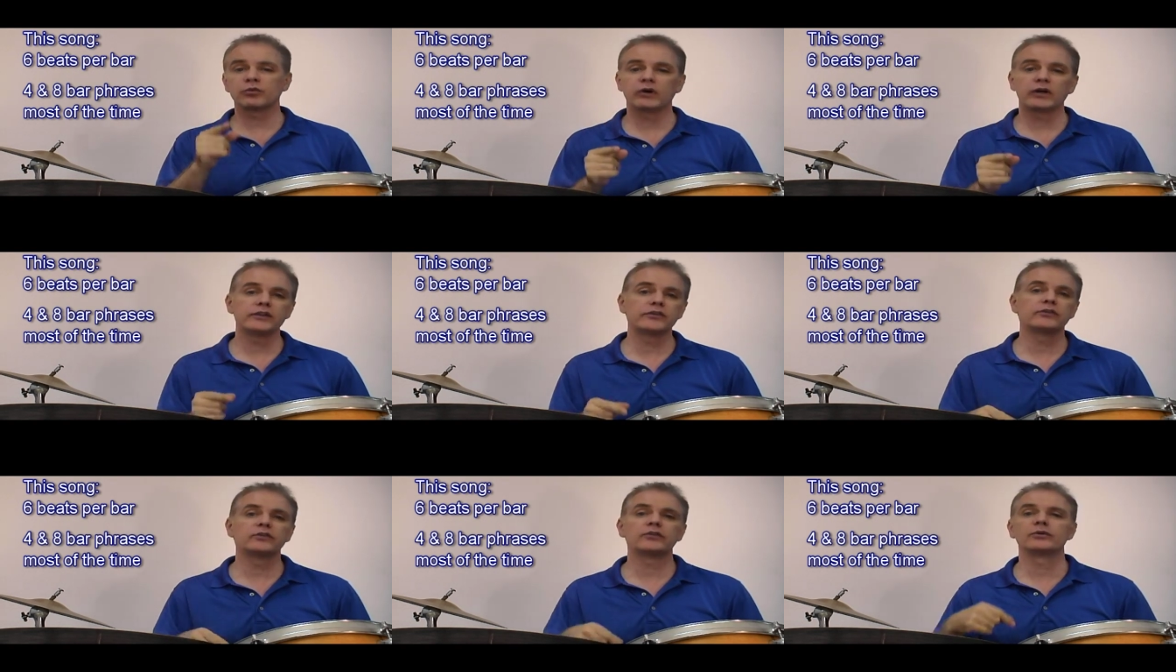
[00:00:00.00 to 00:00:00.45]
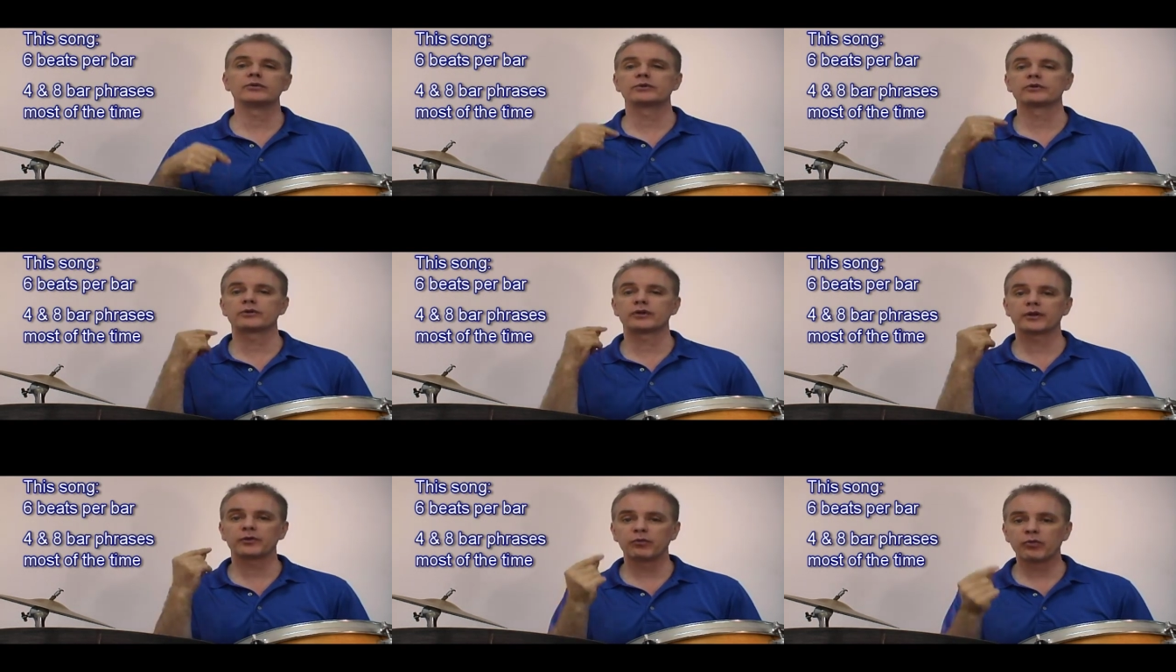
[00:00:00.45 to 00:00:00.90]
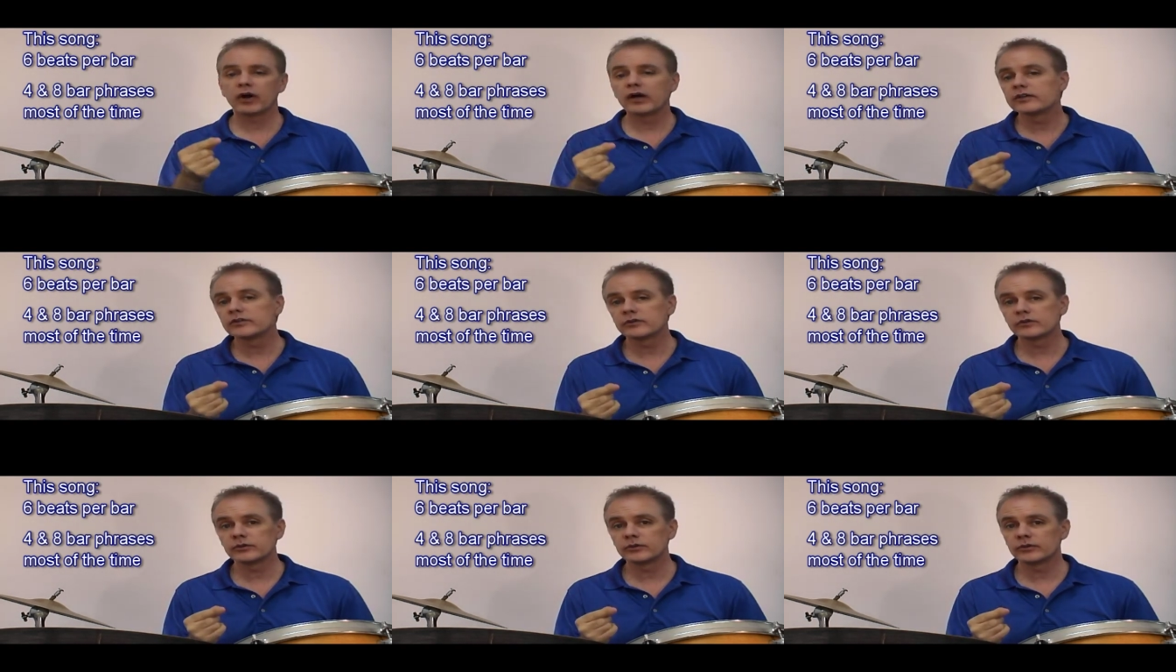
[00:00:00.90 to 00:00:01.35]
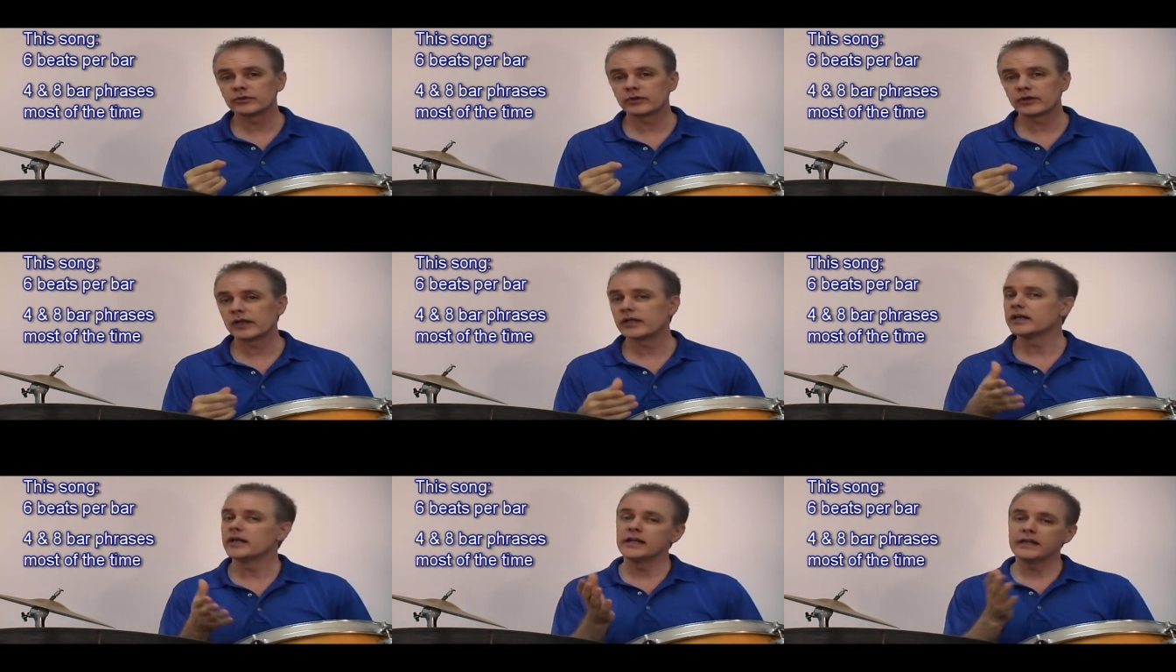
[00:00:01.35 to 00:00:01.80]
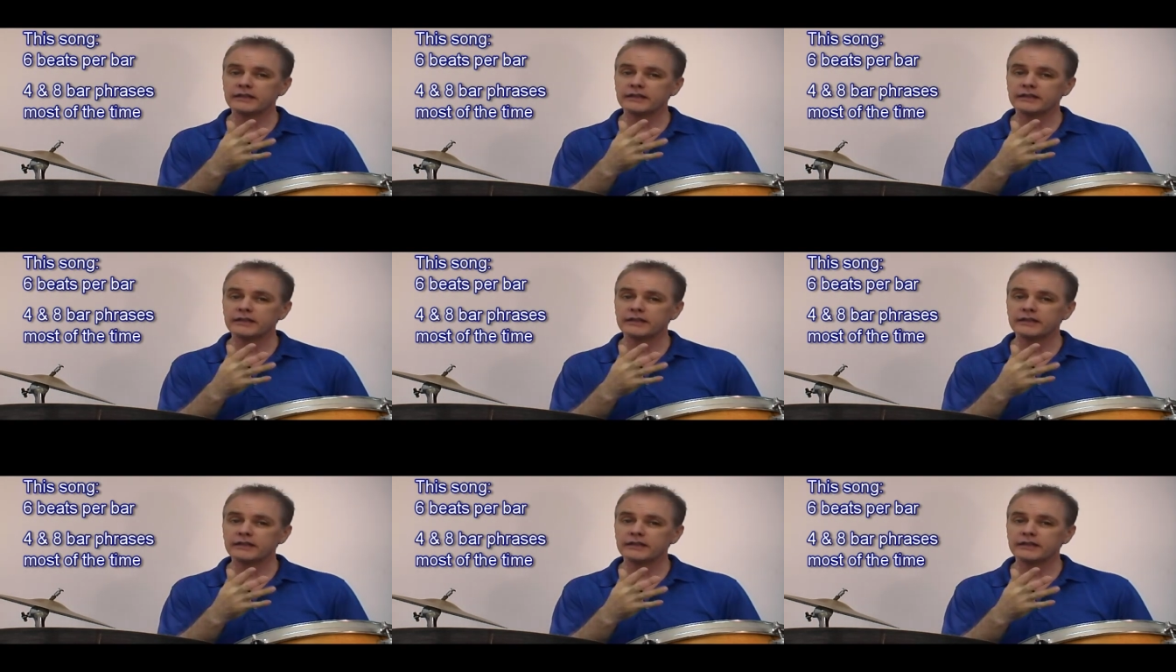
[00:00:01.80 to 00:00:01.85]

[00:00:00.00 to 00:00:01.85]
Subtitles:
1, 2, 3, 1, 2, 3.